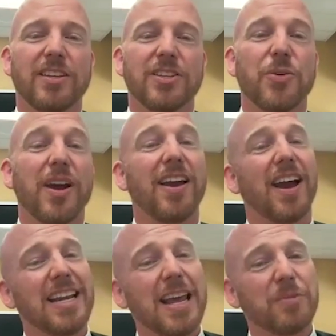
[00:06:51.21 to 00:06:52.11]
So
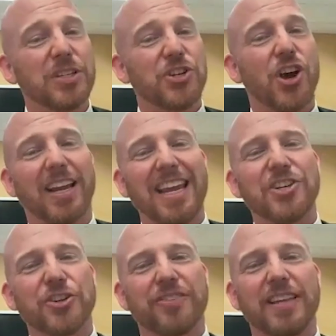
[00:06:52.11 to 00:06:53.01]
I named this talk
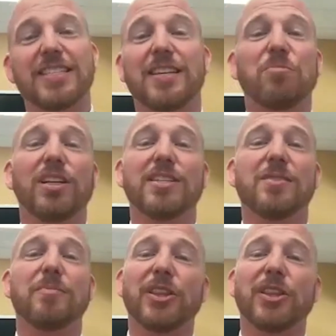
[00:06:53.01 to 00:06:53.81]
Interfaith Symbolism